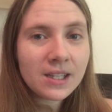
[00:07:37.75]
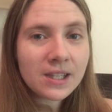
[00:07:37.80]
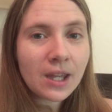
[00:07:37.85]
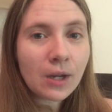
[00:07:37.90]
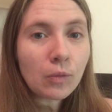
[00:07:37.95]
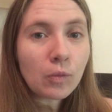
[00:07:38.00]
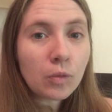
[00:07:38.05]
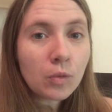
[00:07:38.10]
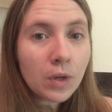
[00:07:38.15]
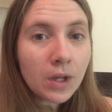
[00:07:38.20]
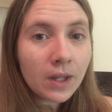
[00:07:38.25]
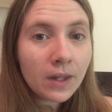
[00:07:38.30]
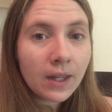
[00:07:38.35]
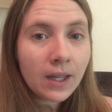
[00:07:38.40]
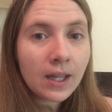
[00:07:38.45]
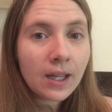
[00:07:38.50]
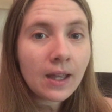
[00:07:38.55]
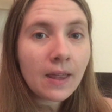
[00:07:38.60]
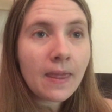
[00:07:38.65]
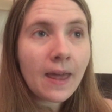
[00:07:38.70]

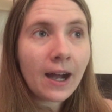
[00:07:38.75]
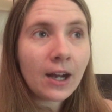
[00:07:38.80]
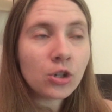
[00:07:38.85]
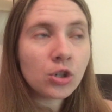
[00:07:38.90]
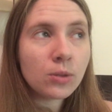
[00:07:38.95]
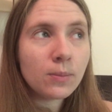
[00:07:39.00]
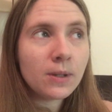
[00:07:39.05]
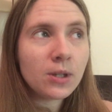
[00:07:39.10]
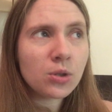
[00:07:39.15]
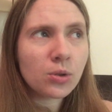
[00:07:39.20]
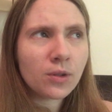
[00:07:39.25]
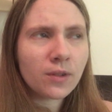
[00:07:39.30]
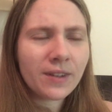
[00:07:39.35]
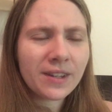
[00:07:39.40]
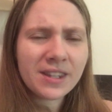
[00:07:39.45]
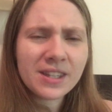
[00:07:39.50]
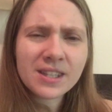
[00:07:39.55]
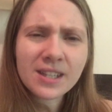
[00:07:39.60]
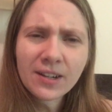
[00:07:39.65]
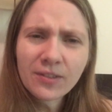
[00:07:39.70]
That should be sort of like
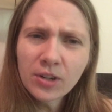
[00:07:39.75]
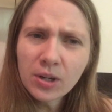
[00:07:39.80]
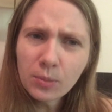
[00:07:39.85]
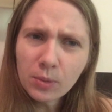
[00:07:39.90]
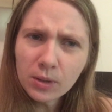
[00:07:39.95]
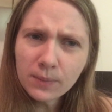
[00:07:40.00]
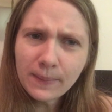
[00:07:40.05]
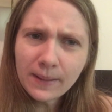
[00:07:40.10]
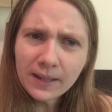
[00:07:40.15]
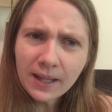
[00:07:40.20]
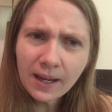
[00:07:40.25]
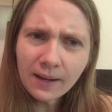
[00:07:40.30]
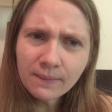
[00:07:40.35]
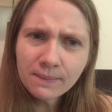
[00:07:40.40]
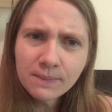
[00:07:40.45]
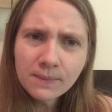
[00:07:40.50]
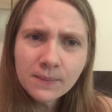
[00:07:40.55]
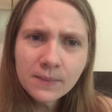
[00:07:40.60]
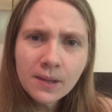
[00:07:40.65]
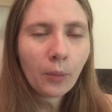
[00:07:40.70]
discovery world building.
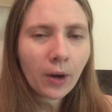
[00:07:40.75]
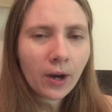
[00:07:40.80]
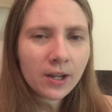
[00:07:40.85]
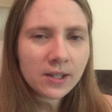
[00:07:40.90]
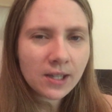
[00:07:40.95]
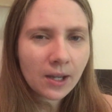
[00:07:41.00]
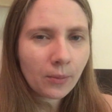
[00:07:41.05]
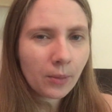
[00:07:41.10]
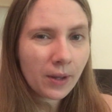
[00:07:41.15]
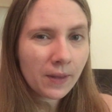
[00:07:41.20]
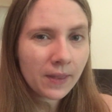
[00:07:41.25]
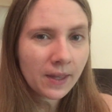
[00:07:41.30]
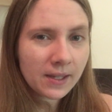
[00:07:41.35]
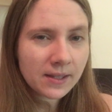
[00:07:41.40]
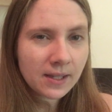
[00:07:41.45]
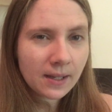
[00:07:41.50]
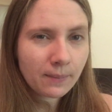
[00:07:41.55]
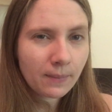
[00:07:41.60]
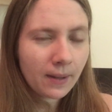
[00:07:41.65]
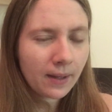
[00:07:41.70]
Whereas I want things
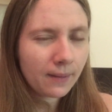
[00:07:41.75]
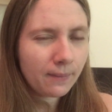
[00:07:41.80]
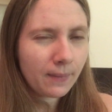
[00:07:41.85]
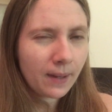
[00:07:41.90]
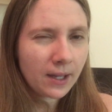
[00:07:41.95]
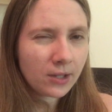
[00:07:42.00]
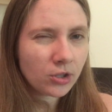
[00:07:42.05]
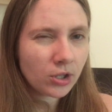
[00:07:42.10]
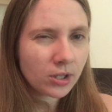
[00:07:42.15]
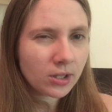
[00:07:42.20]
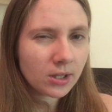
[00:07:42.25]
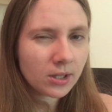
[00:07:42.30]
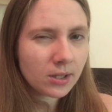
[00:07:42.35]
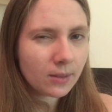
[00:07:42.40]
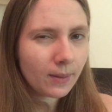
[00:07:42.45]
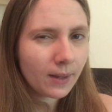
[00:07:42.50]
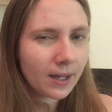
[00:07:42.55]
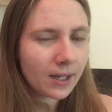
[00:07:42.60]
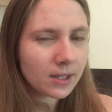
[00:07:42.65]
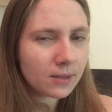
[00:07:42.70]
like my magic system,
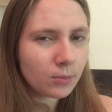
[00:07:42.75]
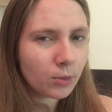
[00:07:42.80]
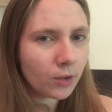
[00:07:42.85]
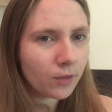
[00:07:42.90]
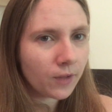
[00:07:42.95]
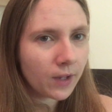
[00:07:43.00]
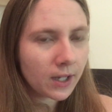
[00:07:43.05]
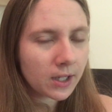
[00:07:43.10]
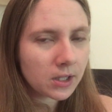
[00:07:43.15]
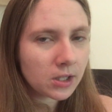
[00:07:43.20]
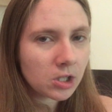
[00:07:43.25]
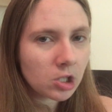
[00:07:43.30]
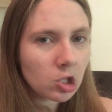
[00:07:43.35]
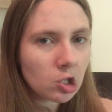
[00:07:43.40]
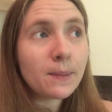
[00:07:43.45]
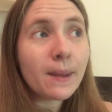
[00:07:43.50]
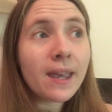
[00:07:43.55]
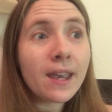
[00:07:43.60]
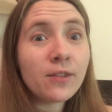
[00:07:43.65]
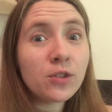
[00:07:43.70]
I guess, more fixed.
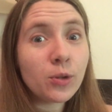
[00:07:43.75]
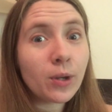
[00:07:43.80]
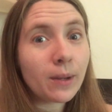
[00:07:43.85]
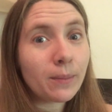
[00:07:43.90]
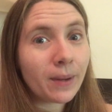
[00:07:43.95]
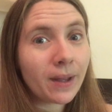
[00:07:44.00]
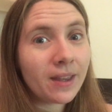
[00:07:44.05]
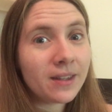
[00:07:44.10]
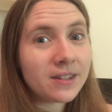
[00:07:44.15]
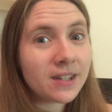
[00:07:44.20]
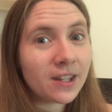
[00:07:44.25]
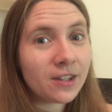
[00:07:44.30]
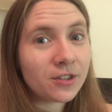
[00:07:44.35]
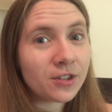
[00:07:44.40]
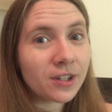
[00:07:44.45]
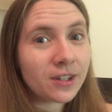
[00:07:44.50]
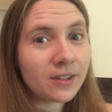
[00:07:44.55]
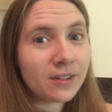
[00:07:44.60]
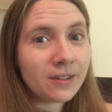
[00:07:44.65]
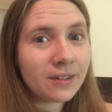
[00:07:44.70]
Speaking of doing a Brandon
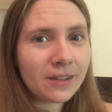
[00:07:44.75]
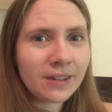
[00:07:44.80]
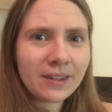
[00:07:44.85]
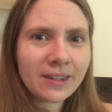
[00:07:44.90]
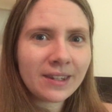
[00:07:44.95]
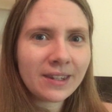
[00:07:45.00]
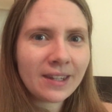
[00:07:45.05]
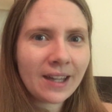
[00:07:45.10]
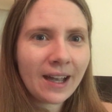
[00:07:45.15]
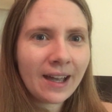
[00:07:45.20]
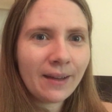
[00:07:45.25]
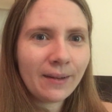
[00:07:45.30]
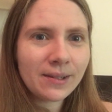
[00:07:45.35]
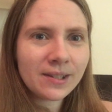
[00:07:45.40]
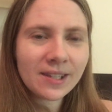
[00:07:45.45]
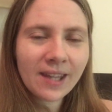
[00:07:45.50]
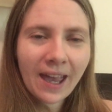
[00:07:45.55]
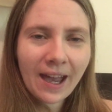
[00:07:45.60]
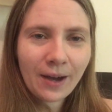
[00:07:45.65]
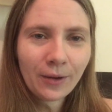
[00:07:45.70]
Sanderson
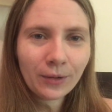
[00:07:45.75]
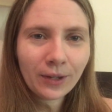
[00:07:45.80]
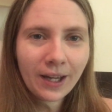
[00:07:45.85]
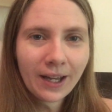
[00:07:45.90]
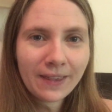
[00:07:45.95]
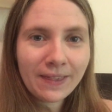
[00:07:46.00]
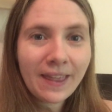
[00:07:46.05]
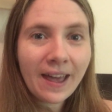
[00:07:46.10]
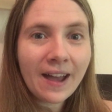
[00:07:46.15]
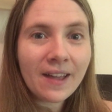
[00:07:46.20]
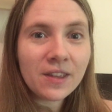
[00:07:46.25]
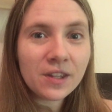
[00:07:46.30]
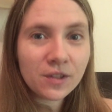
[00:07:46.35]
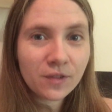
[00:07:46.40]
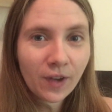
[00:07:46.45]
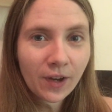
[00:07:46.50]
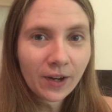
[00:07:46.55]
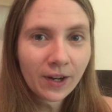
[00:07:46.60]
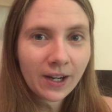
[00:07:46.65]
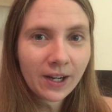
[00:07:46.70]
outline, that is
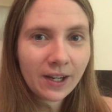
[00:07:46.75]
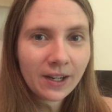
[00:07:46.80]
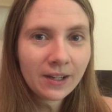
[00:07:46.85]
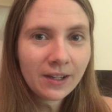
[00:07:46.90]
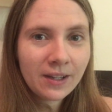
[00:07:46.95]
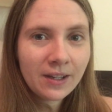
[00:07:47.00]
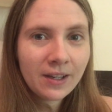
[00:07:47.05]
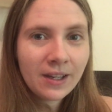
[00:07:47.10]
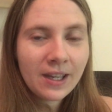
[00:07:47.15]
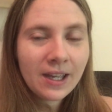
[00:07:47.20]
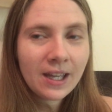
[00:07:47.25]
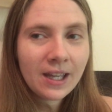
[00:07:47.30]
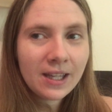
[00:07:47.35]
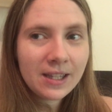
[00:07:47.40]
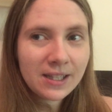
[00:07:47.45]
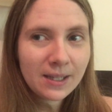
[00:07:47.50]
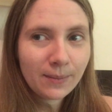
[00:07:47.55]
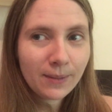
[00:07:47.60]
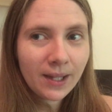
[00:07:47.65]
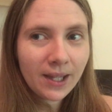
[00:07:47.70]
very
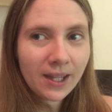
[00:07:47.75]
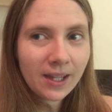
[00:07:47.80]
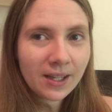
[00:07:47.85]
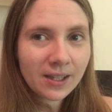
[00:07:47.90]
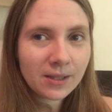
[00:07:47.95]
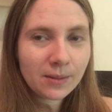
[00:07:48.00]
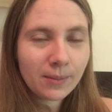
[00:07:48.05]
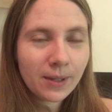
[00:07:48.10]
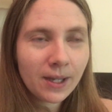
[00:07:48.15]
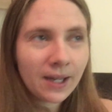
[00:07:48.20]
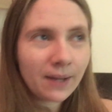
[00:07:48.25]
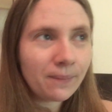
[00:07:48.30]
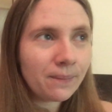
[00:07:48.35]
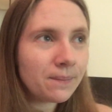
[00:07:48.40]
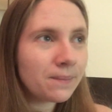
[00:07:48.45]
intimidating to me.